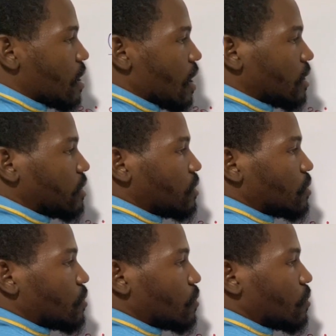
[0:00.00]
and the
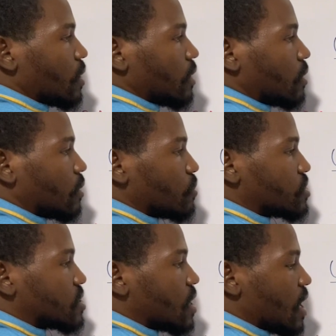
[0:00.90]
known one,
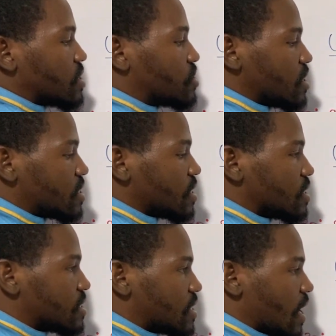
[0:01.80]
which is the
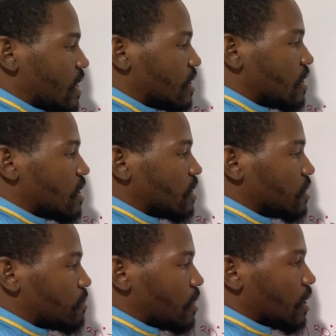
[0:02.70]
adjacent side,
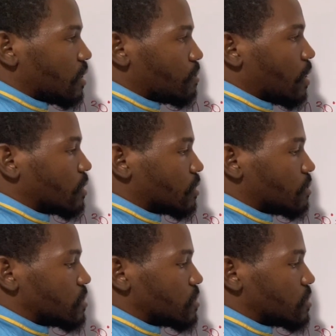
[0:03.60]
to be at the bottom.